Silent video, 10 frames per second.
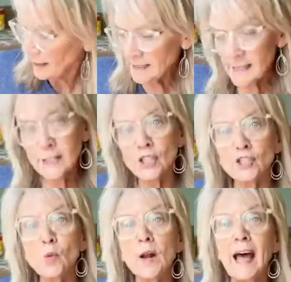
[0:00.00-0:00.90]
Because I
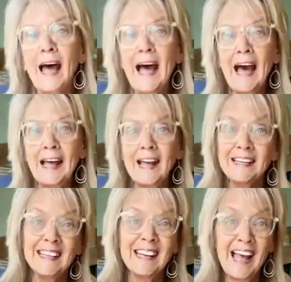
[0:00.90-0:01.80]
just want to
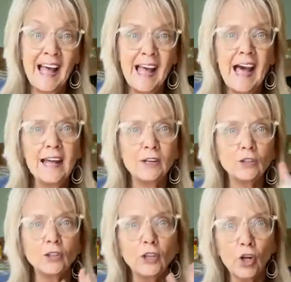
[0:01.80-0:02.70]
add, I need to
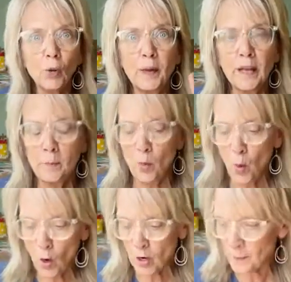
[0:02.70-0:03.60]
add a little bit
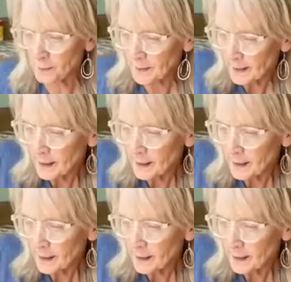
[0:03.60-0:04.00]
more,